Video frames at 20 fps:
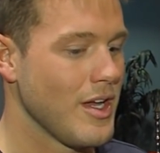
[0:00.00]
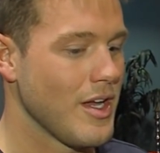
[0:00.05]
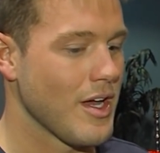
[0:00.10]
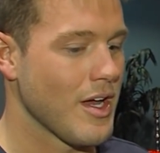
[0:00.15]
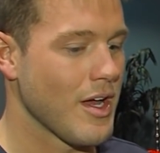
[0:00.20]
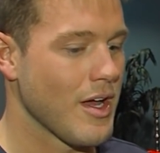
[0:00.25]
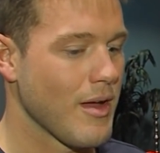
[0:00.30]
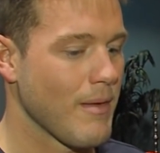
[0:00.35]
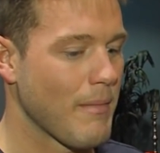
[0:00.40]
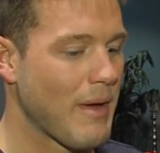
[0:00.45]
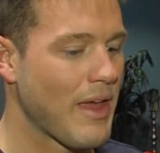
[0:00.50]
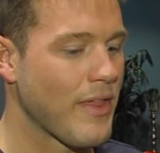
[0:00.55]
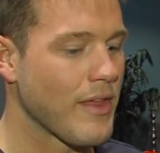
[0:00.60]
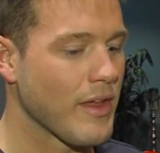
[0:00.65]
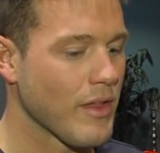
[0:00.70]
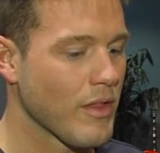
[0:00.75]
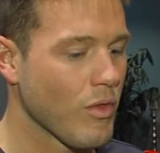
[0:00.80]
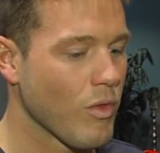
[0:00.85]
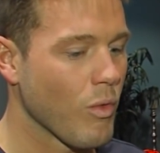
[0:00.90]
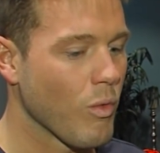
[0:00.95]
um, I
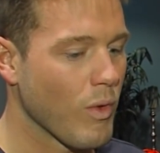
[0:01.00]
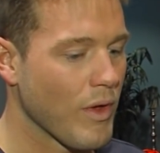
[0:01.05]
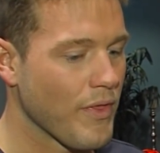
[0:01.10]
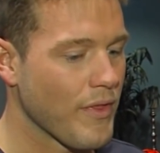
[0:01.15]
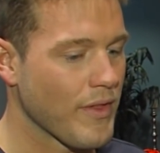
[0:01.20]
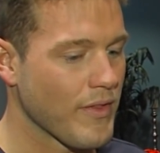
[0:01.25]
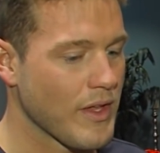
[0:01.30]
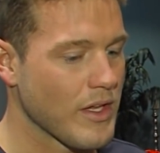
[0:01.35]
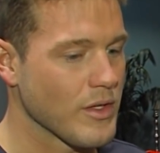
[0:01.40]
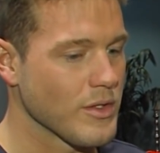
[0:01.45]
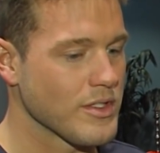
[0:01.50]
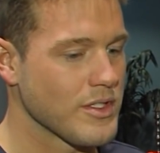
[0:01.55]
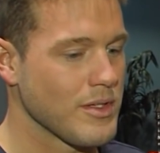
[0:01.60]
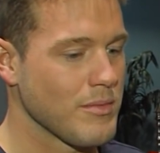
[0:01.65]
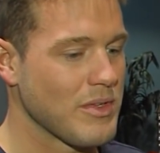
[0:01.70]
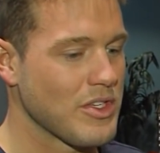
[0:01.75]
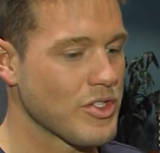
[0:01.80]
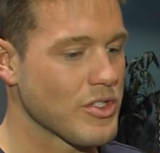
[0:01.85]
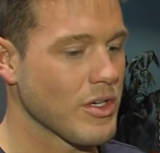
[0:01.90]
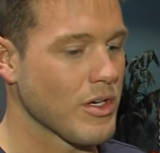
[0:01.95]
think the one thing that you see
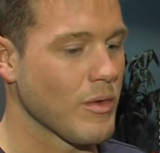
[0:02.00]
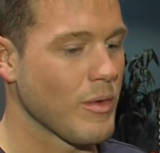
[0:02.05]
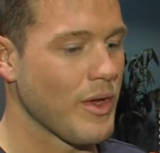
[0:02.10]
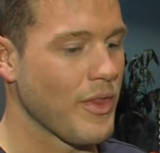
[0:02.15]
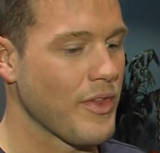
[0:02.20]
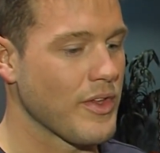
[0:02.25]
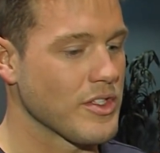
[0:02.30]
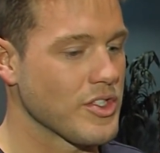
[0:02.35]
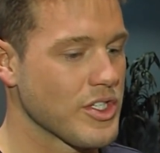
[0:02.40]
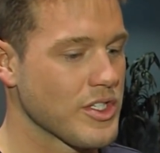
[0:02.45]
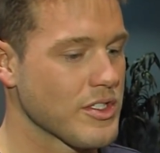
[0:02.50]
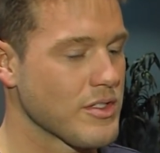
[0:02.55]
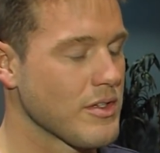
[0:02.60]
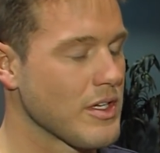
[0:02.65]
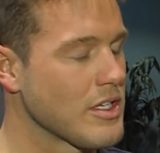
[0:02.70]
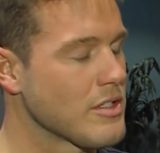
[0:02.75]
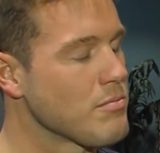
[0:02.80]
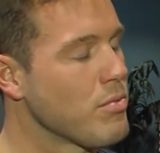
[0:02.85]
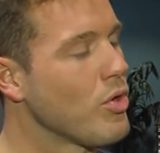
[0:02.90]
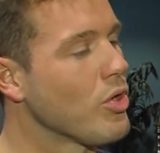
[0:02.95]
me struggle with is just
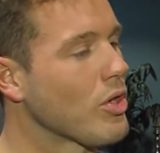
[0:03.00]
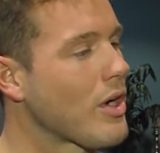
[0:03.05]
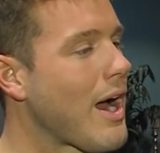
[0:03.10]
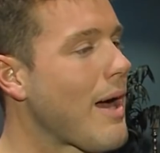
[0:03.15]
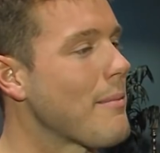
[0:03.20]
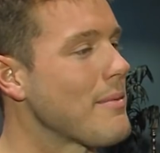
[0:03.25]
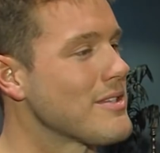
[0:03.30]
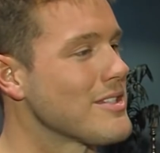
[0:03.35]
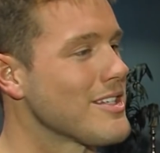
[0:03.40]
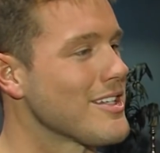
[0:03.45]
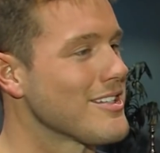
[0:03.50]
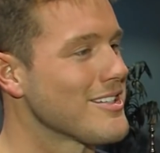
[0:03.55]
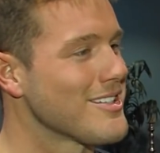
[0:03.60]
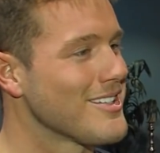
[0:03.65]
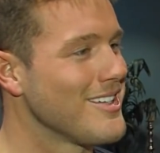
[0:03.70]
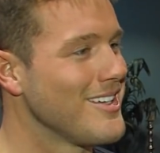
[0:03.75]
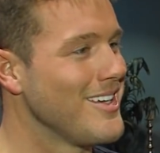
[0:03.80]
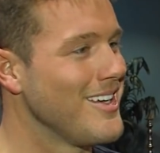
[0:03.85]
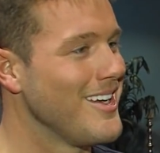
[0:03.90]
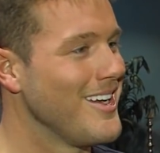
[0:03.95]
it's polar opposites.
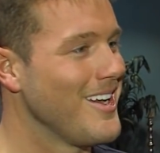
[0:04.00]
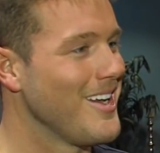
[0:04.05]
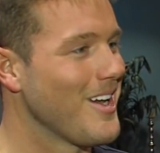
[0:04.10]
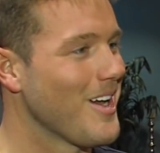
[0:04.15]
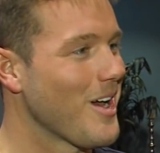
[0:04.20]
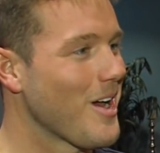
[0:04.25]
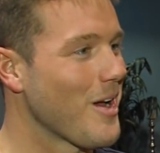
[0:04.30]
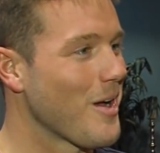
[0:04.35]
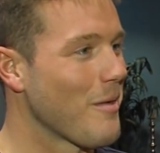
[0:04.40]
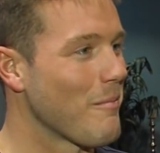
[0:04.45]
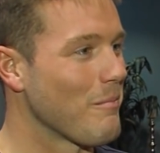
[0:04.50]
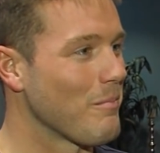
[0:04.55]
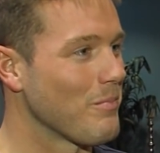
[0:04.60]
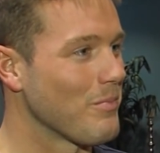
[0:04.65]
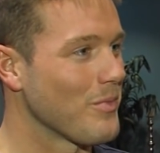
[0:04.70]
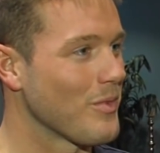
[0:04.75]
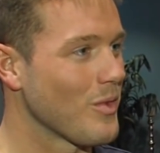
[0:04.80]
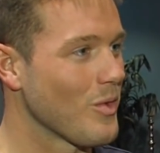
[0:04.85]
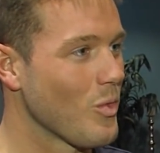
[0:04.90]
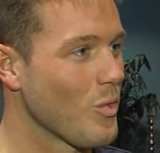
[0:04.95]
Mm-hmm. Um,
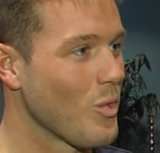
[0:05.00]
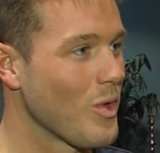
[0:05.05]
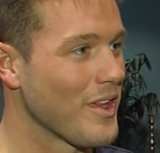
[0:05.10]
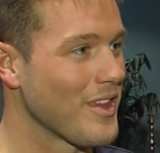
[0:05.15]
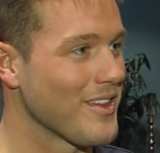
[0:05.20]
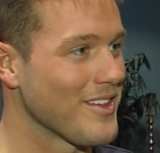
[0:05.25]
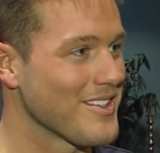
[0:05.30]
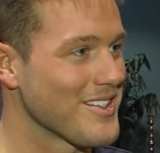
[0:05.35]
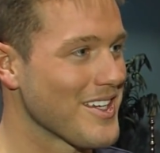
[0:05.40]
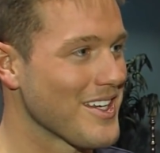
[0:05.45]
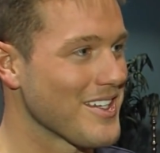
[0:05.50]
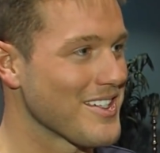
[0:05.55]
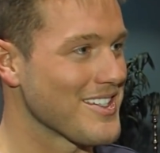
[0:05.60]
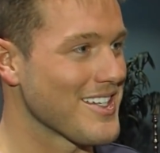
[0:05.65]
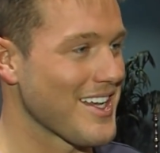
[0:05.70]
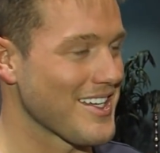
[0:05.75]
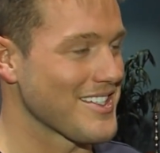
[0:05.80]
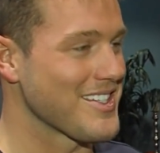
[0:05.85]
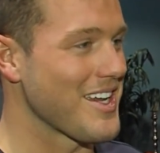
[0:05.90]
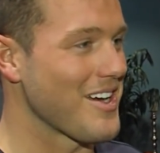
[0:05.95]
one said it's
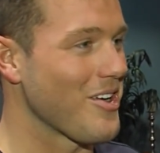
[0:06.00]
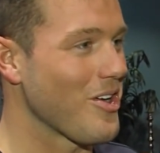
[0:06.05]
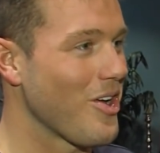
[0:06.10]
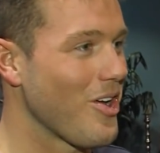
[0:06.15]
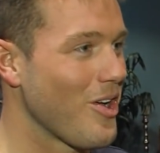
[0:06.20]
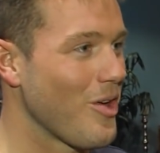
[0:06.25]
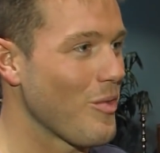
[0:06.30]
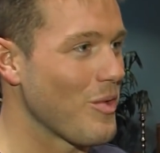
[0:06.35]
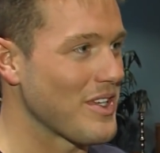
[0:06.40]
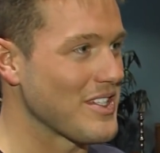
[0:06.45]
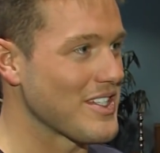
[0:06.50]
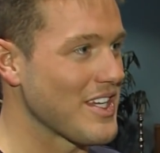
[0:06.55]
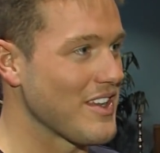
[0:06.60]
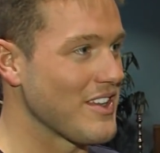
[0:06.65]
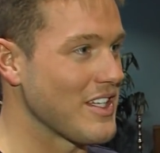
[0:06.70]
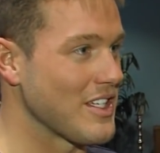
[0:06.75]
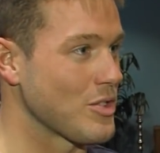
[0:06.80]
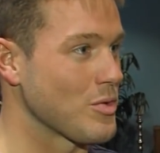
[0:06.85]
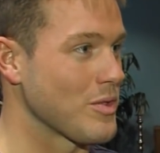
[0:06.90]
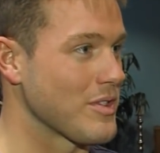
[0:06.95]
not said at all. One said
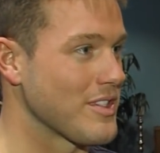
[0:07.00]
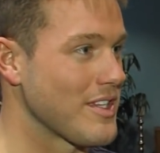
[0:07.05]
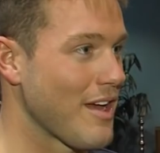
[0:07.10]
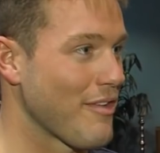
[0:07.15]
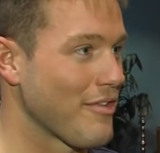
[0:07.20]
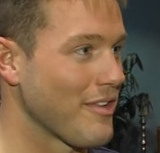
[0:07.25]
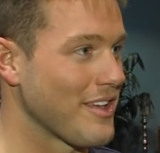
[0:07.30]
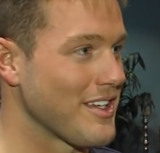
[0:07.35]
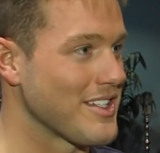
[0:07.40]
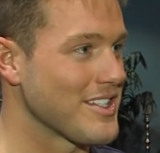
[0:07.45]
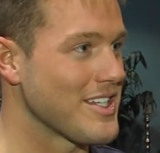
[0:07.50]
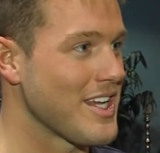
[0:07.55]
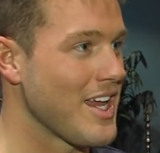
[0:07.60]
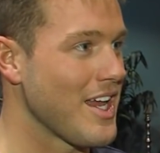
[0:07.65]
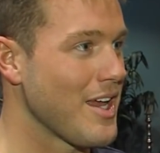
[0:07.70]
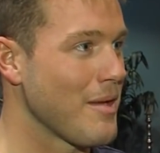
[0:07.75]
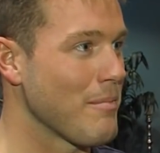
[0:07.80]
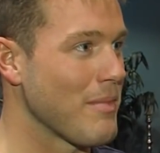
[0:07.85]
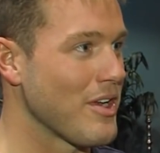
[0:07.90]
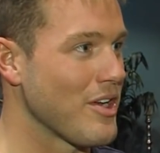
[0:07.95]
this was definitely
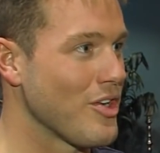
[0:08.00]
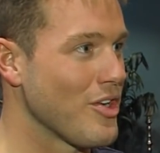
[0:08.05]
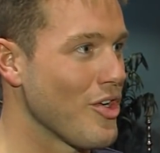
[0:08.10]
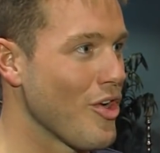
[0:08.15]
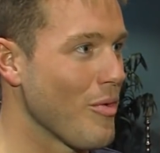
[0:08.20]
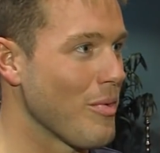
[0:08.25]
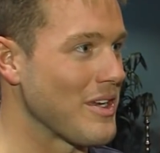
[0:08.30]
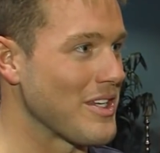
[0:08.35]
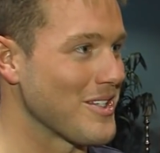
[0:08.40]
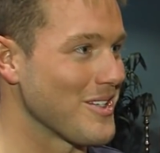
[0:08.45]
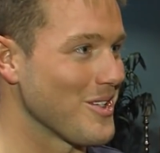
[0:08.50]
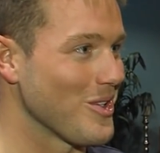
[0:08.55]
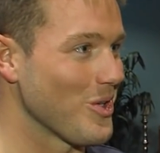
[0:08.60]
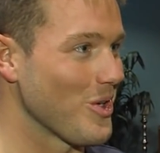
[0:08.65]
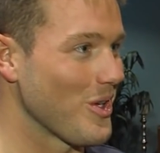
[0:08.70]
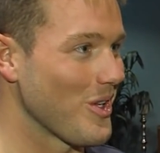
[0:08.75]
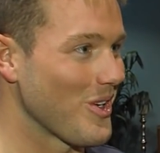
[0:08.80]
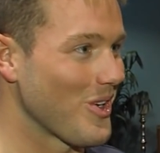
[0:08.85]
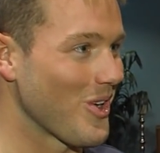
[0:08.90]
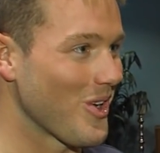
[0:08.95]
said, but mm-hmm. nobody
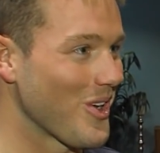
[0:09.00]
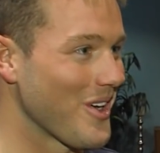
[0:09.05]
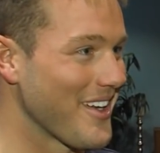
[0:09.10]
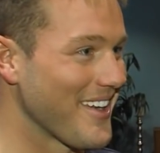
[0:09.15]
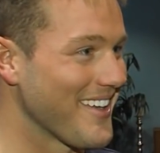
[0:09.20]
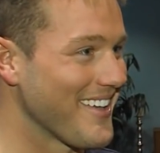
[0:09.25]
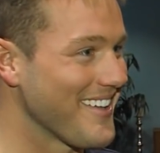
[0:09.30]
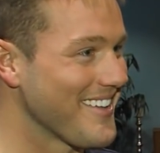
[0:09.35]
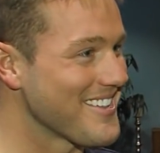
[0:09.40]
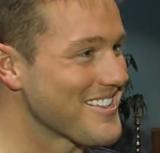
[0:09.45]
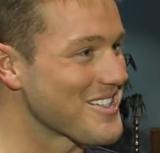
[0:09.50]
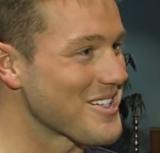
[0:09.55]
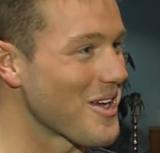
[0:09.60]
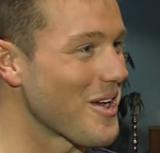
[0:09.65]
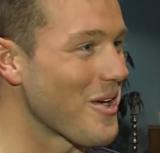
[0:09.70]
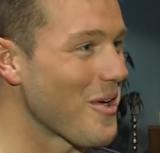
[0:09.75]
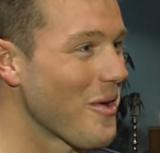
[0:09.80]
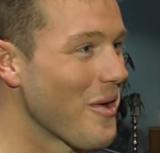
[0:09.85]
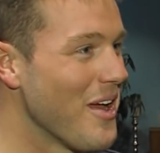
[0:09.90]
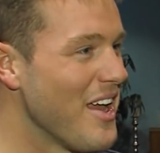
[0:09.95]
heard it. So
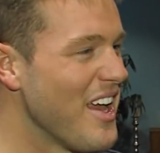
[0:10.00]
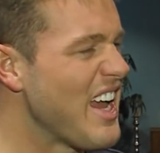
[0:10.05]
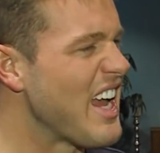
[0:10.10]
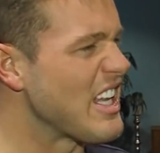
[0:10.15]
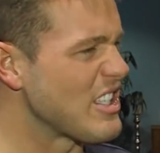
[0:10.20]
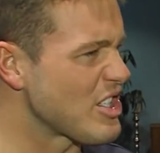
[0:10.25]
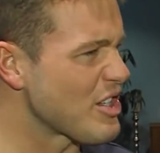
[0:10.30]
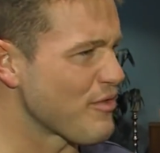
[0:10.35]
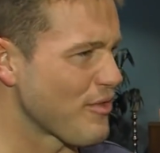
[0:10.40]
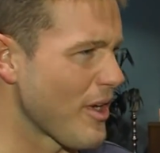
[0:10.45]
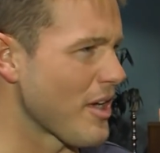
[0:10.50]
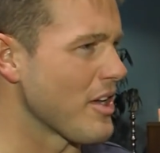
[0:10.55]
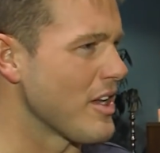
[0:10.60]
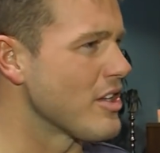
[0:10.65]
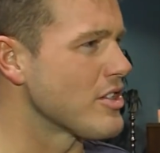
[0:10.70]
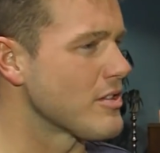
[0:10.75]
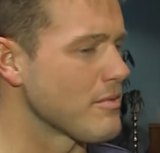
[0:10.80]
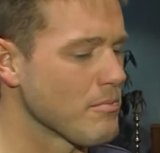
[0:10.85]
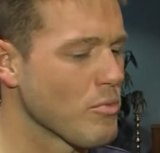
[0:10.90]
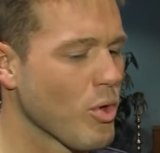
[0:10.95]
right. it's just
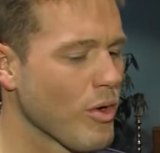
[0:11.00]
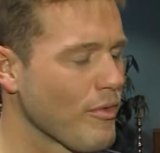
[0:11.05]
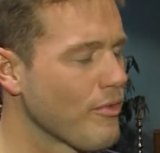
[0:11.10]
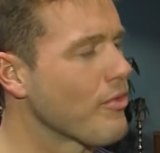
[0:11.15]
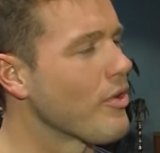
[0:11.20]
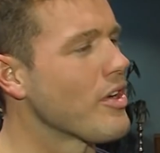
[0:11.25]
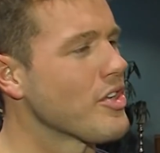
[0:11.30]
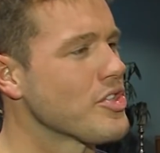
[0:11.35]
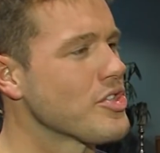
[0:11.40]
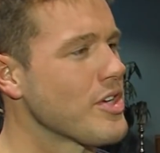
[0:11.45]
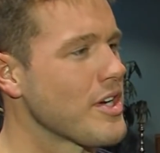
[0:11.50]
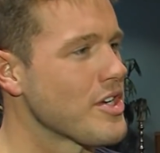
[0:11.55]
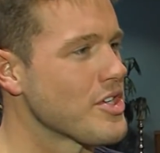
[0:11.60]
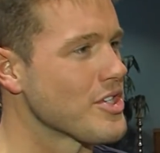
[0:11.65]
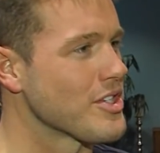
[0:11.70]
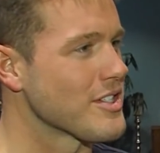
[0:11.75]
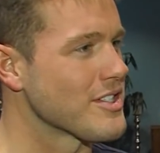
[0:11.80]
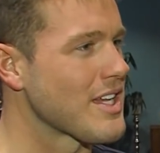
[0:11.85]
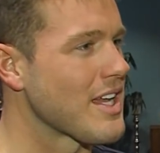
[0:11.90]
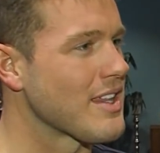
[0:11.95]
it's more
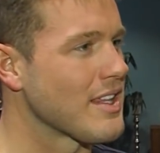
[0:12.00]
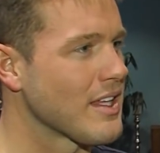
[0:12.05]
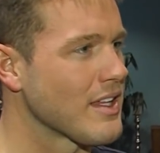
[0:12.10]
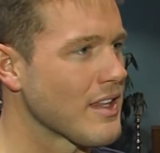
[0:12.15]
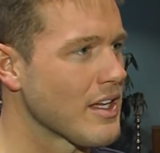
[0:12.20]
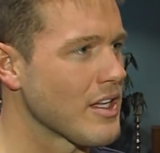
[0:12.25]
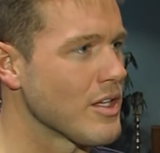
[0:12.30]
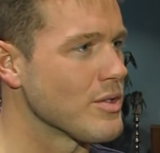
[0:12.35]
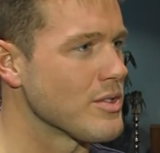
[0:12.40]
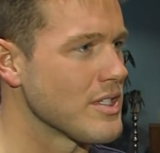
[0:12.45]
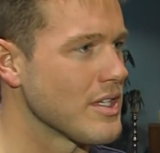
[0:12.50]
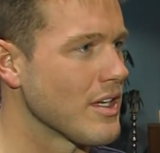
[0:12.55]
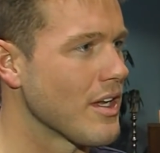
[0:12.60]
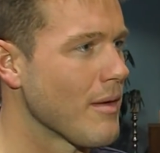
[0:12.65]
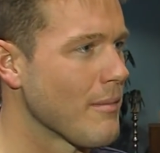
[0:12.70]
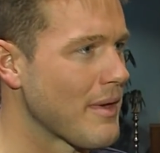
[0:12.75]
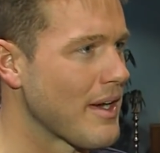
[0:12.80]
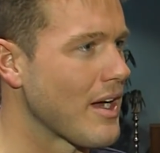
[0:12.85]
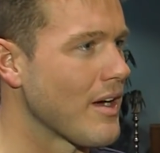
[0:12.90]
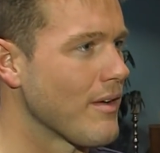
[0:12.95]
frustrations I think that you see
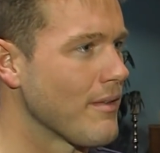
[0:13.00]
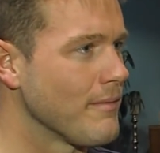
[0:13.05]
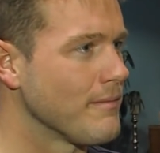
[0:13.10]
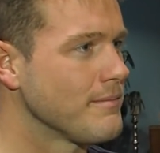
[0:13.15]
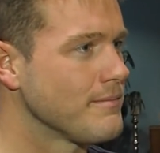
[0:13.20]
coming out.